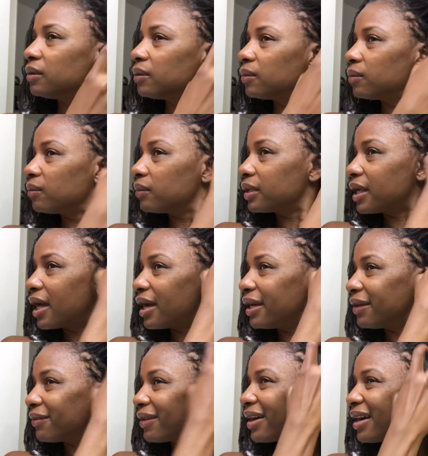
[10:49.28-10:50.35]

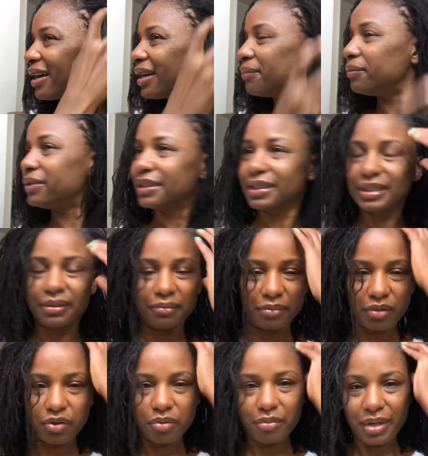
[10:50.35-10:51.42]
whenever I put something
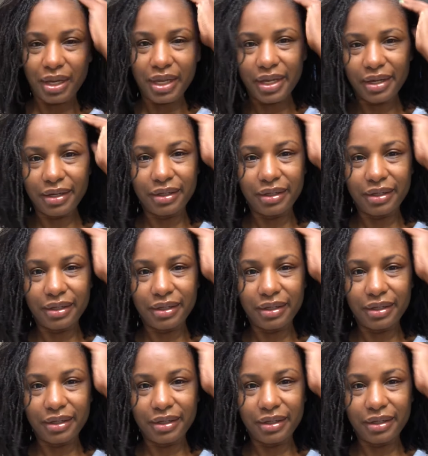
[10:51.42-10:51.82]
on my hair